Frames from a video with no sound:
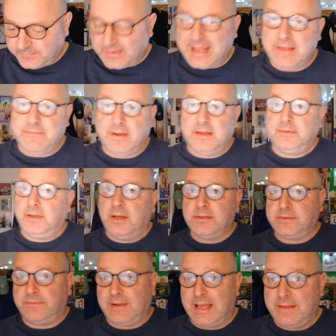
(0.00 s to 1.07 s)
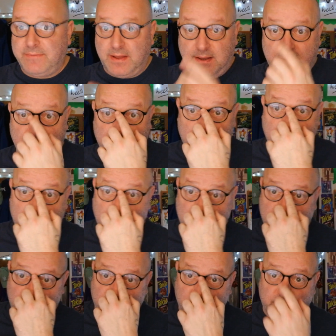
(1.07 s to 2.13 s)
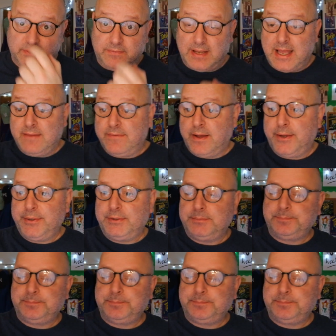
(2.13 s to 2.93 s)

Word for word: Flavour, loads of flavour, loads of strawberry flavour.